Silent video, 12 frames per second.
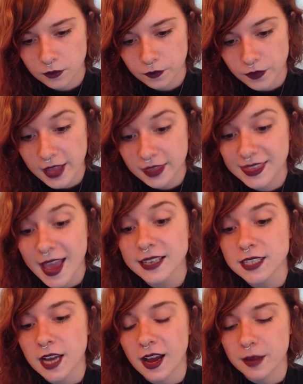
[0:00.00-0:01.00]
At that
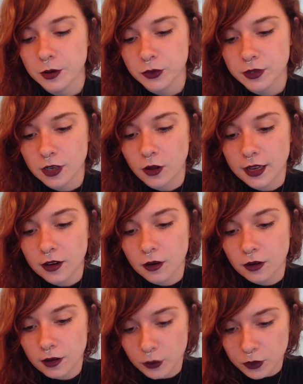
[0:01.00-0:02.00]
time, it
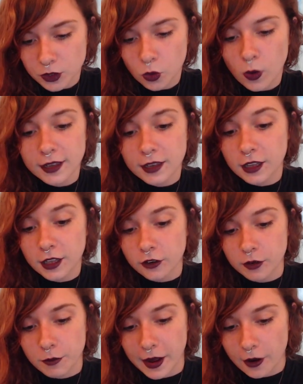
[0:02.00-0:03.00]
was quite clear
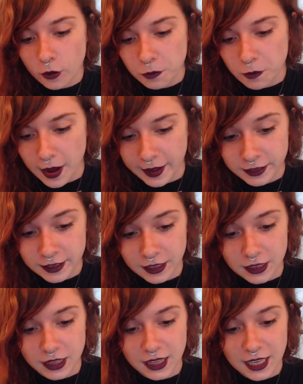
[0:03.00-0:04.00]
in my own mind that
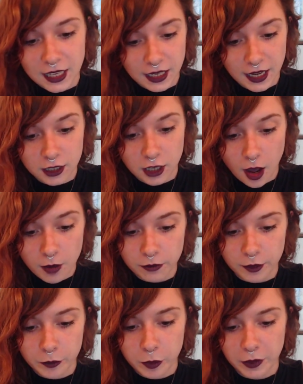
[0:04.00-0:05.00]
the thing had come
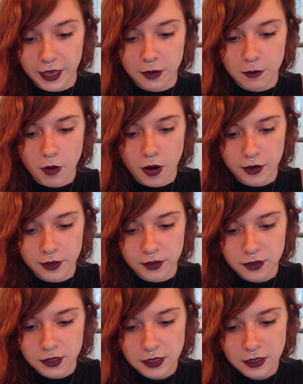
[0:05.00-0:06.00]
from the planet
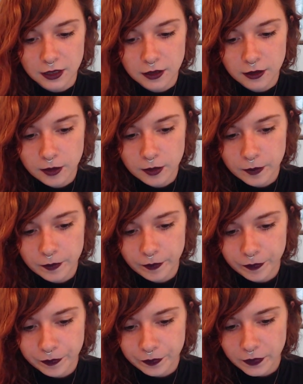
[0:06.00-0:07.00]
Mars.
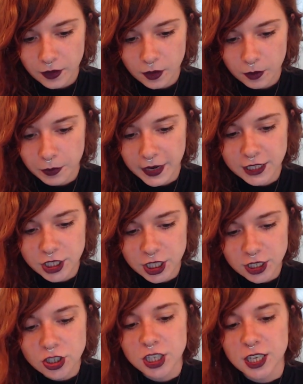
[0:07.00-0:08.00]
But I
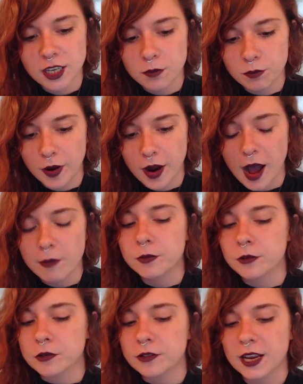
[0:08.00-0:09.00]
judged it
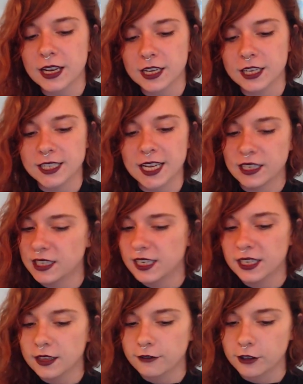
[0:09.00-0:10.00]
improbable that it contained any
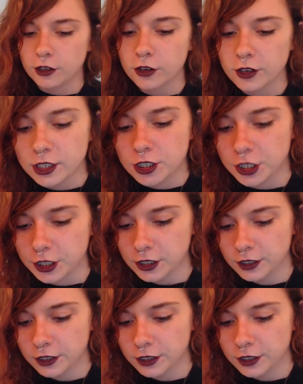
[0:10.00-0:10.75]
living creature.